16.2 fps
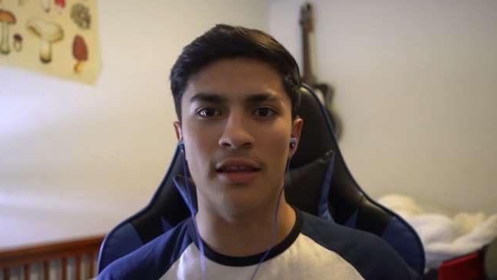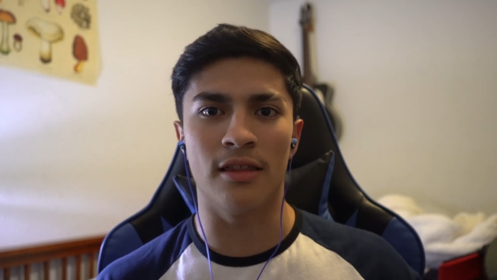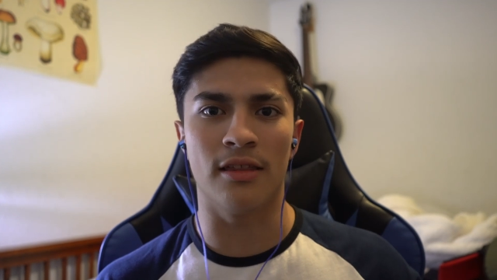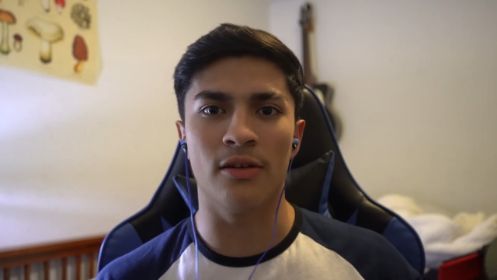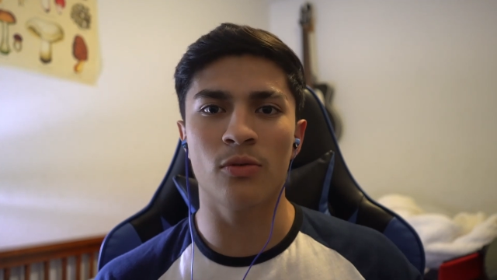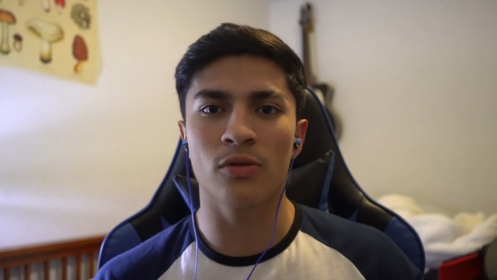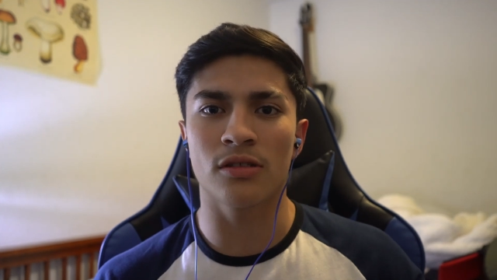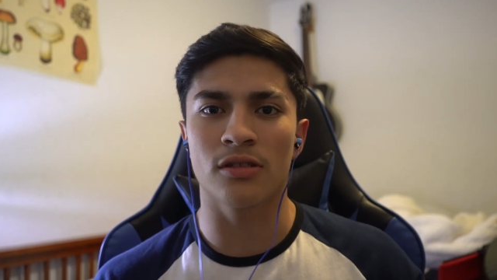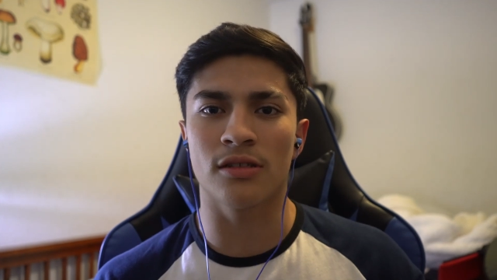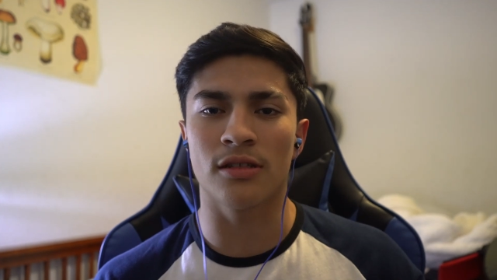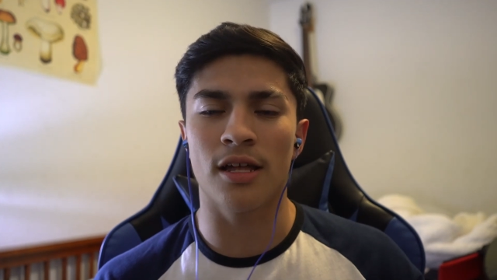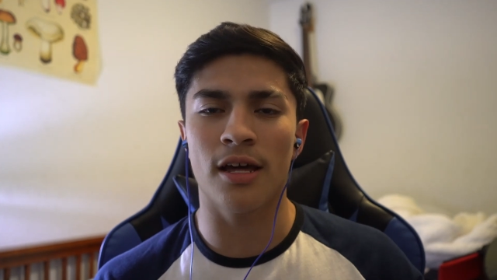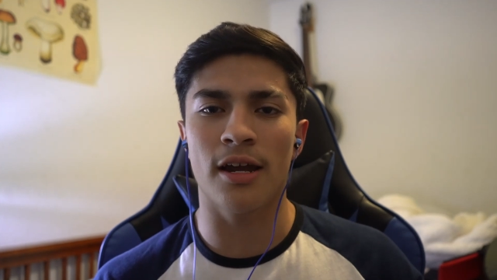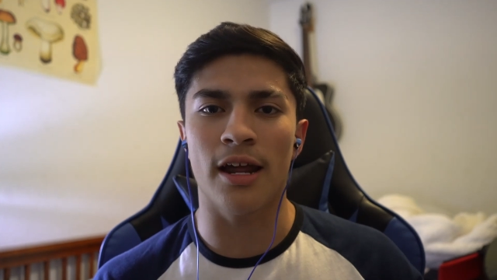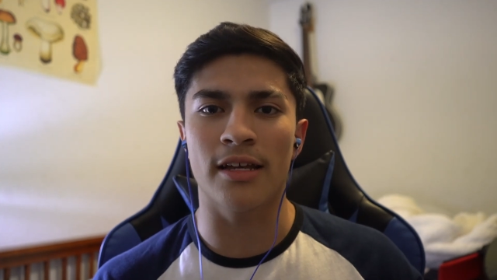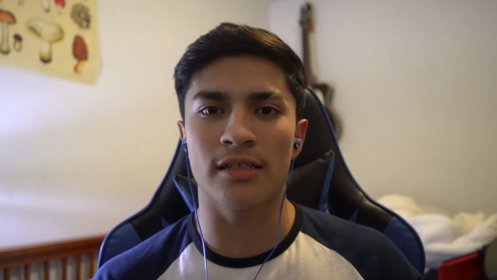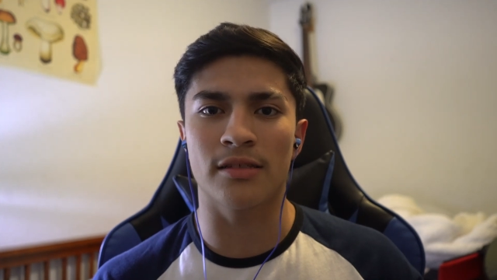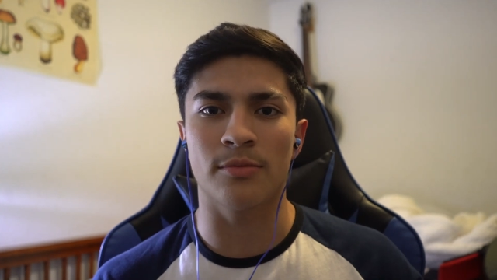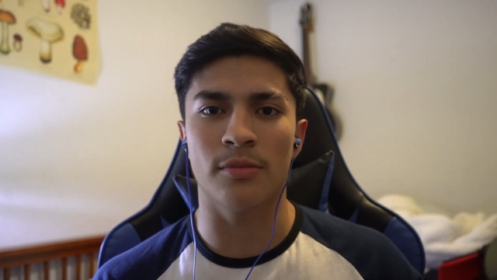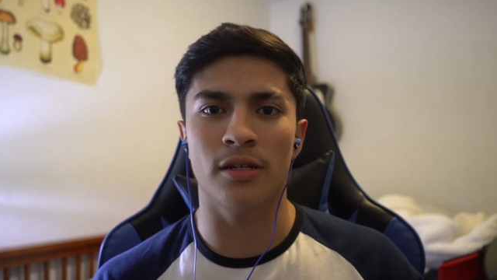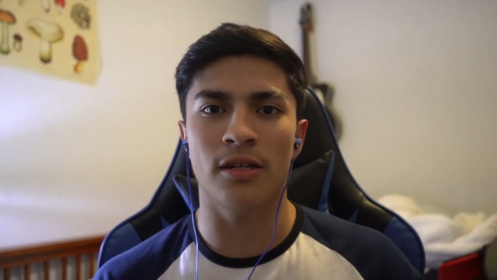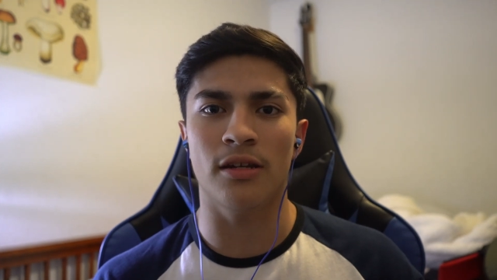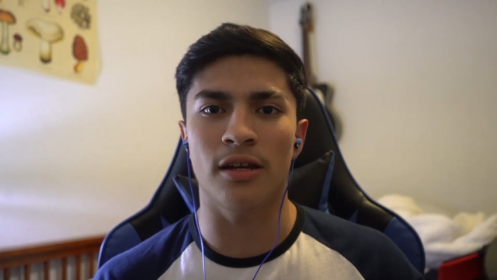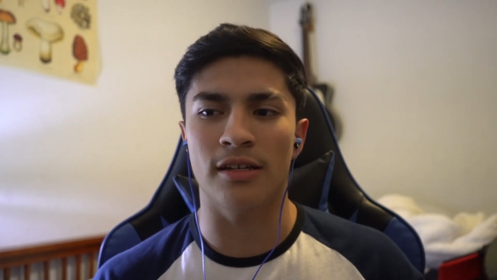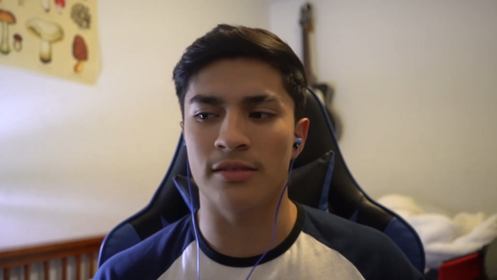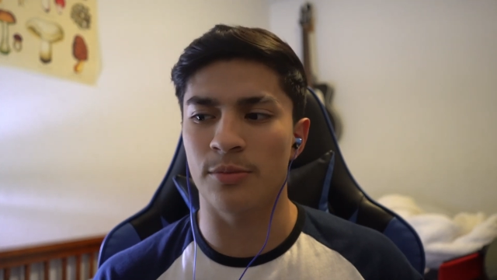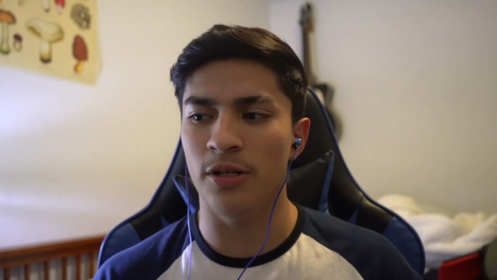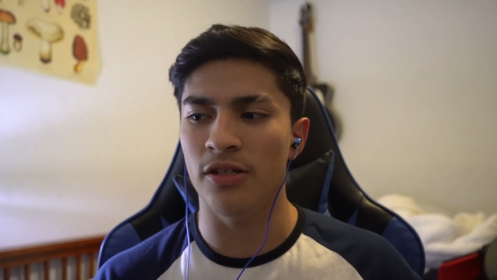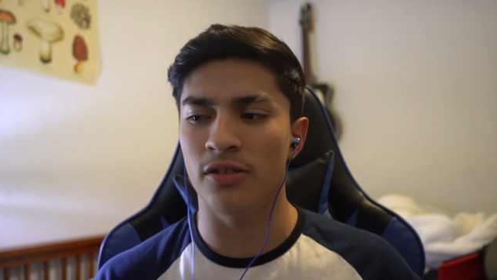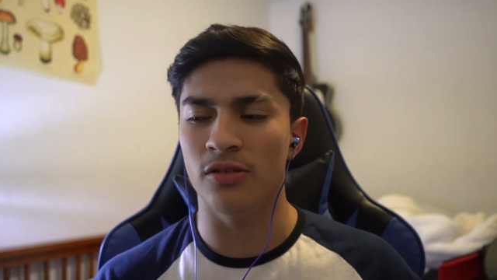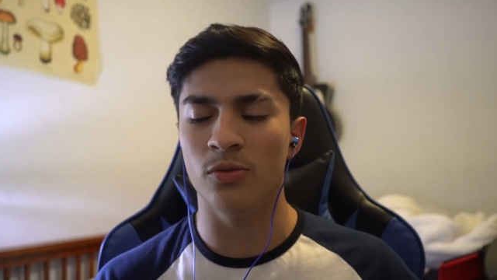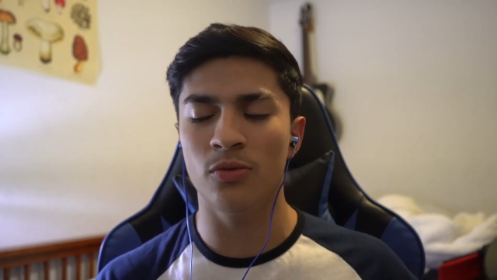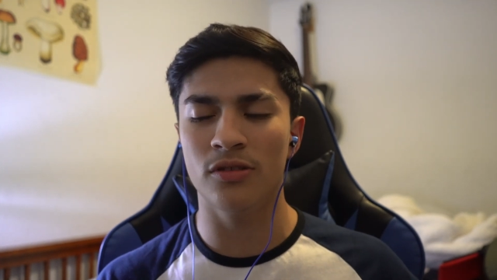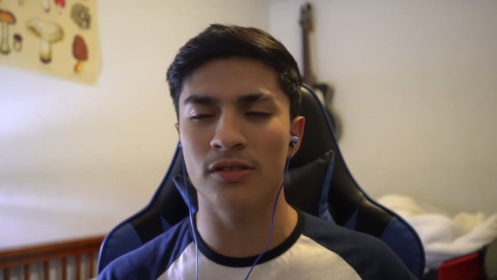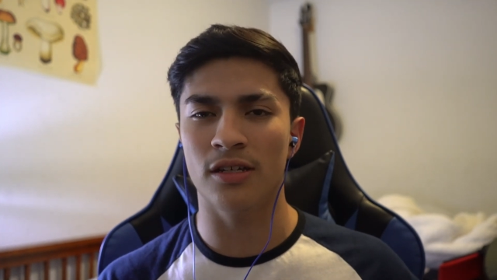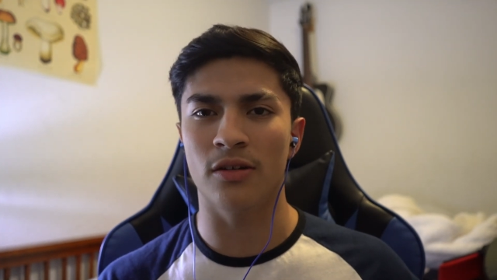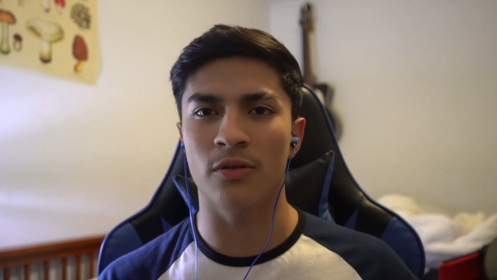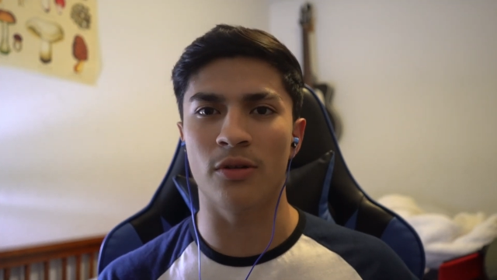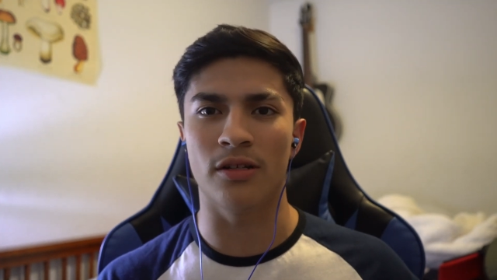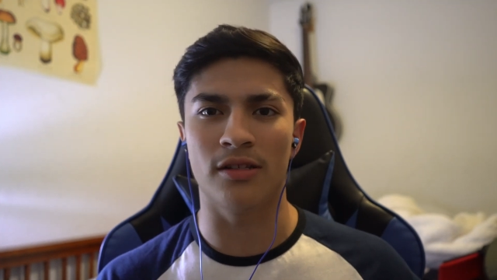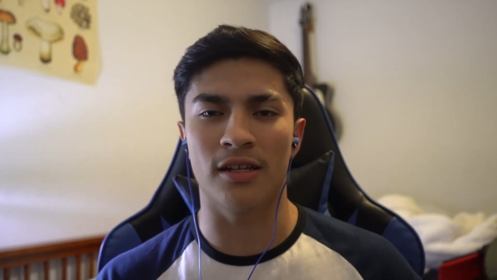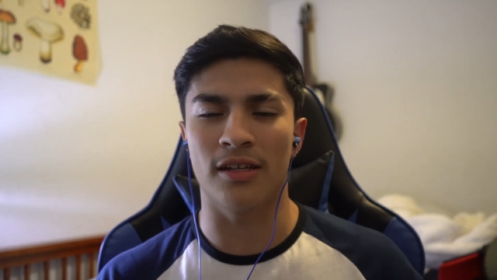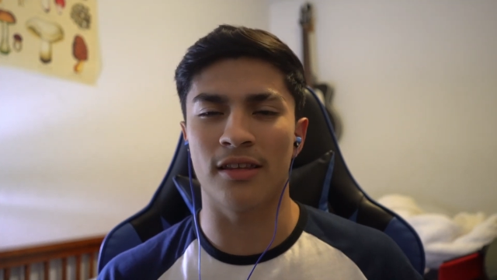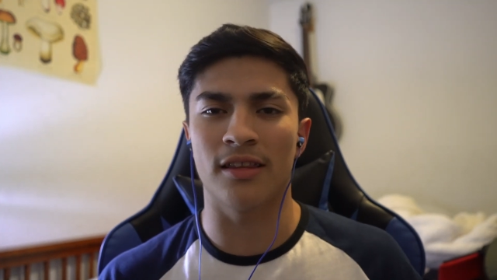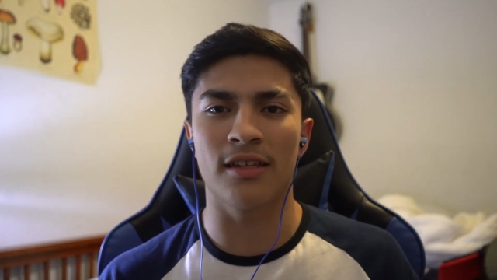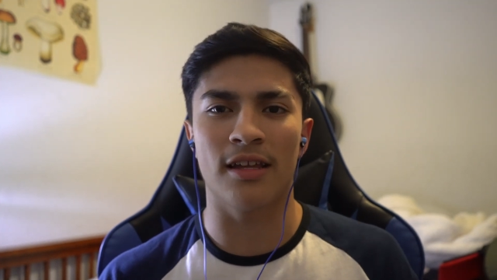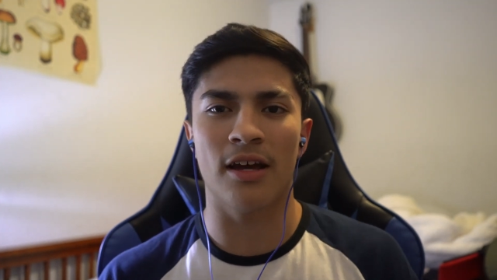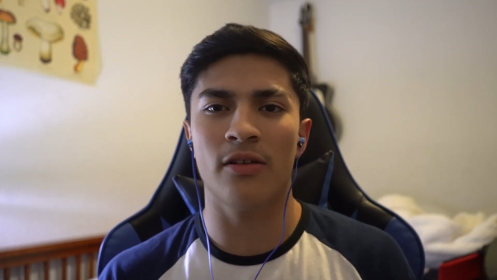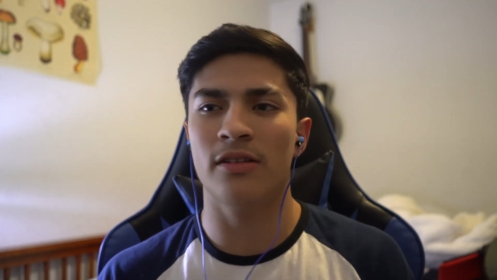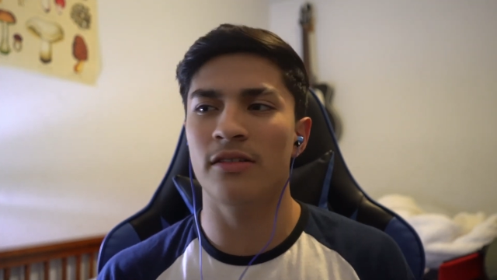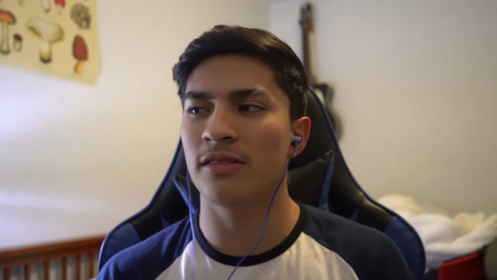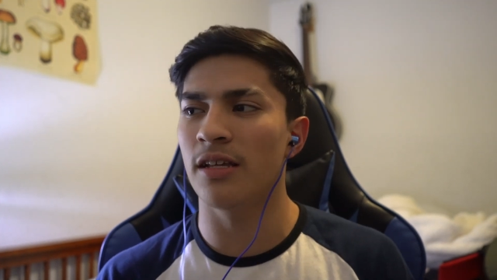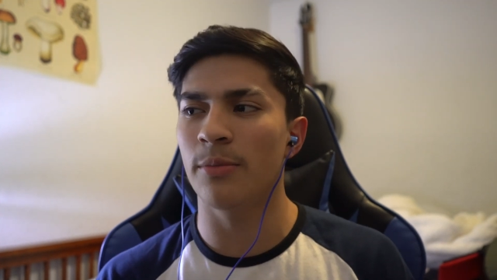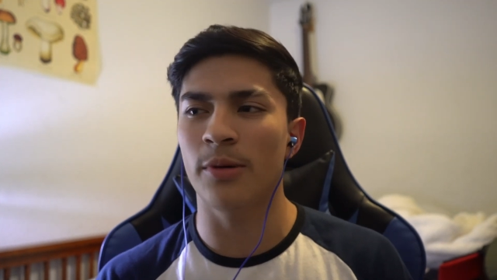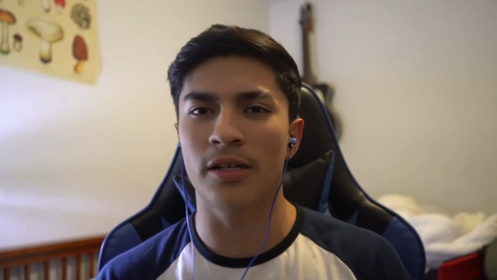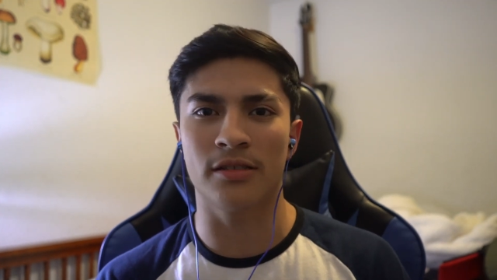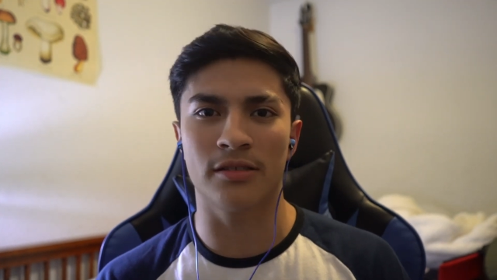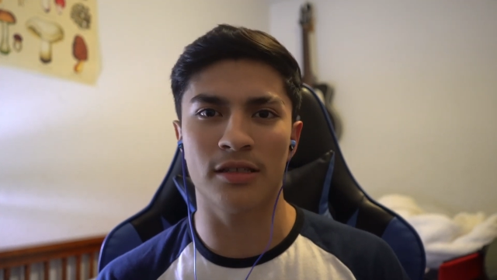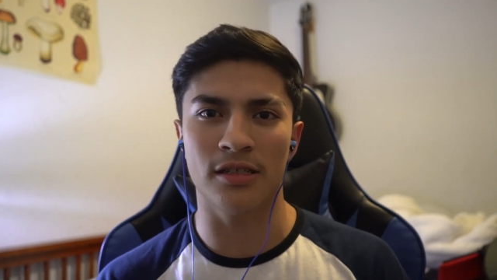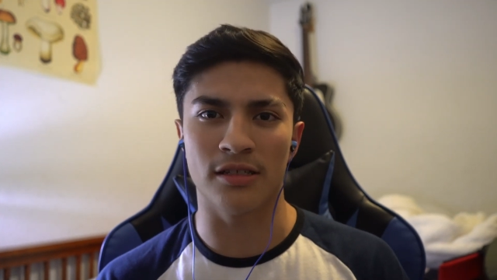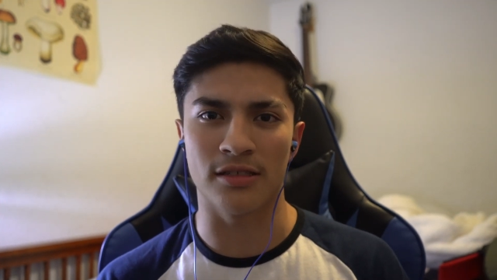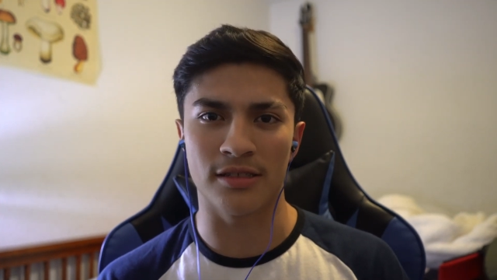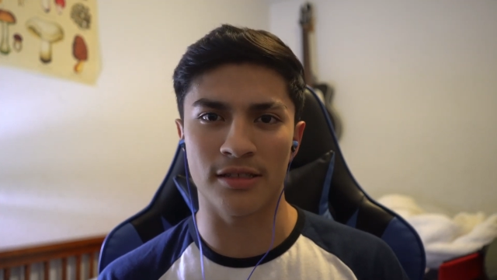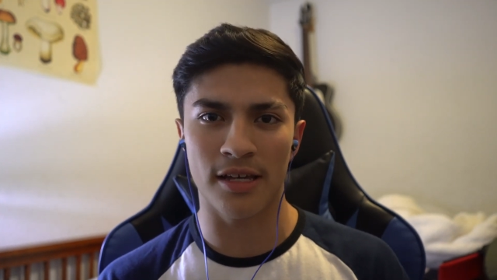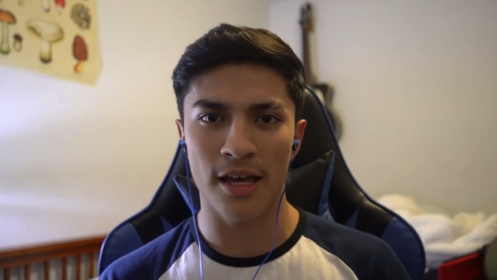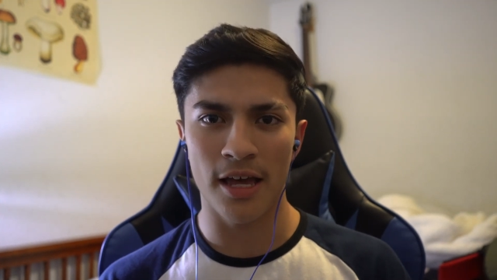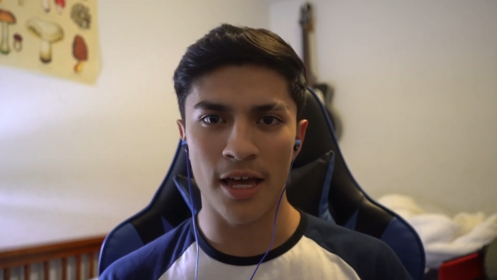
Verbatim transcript: there was not as many as many suicide rates. Like, that, how does that make sense?